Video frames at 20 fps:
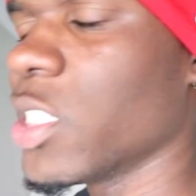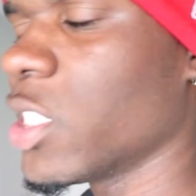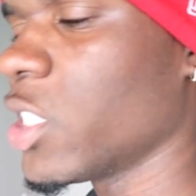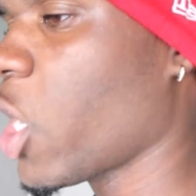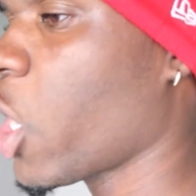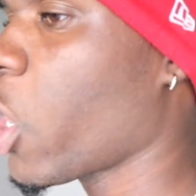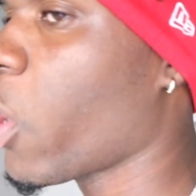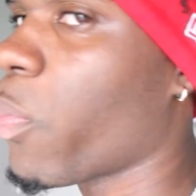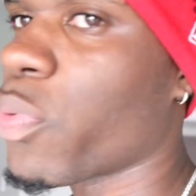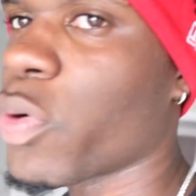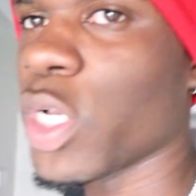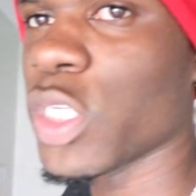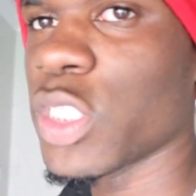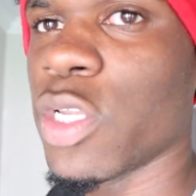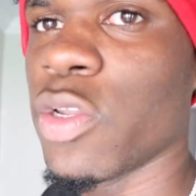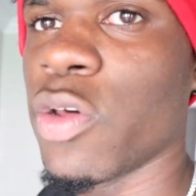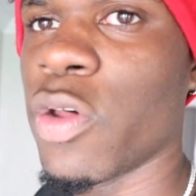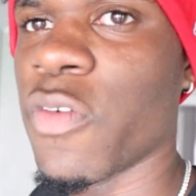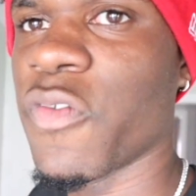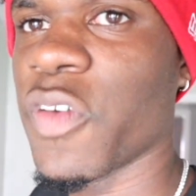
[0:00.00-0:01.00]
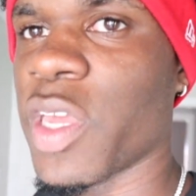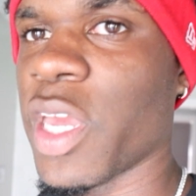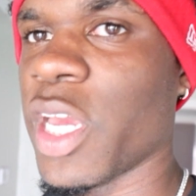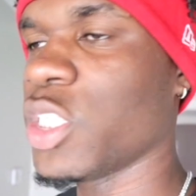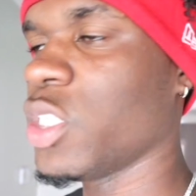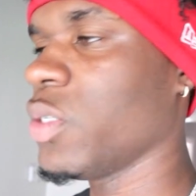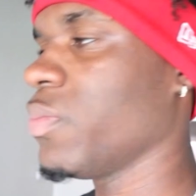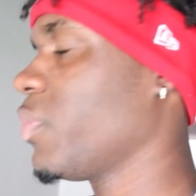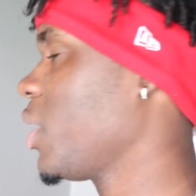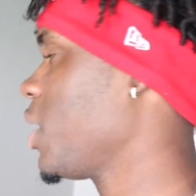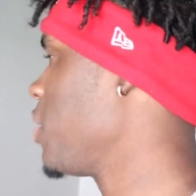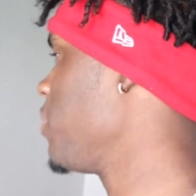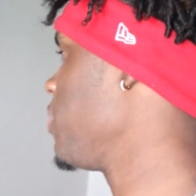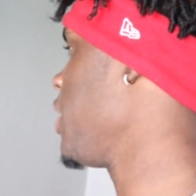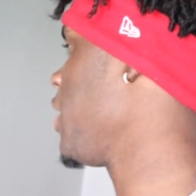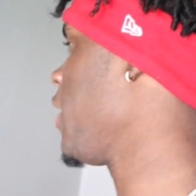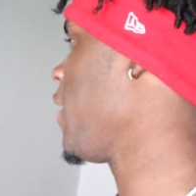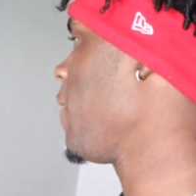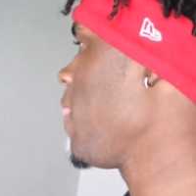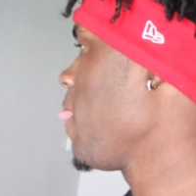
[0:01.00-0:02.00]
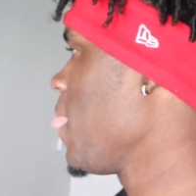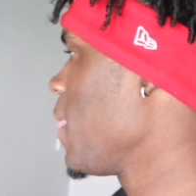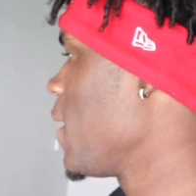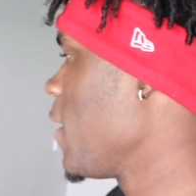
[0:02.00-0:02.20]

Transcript: to this channel, press the notification bell, man.